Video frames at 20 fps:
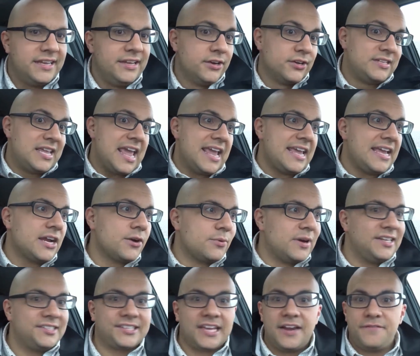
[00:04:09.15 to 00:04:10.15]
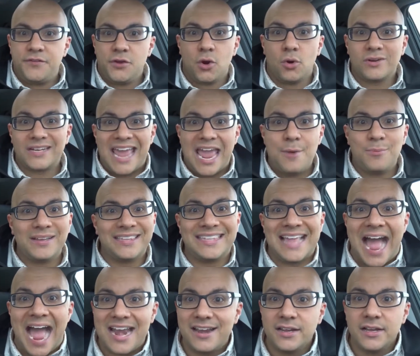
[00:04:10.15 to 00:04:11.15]
You're taking a risk, and if you're okay with
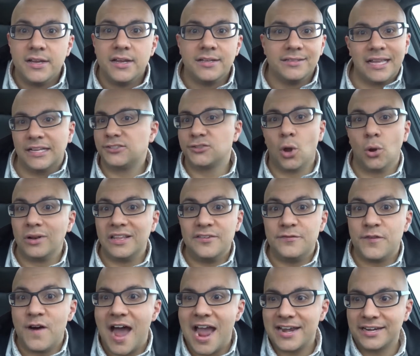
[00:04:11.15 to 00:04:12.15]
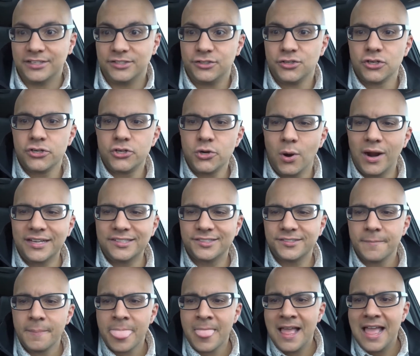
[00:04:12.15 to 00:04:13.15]
that, that's totally fine. It's your choice.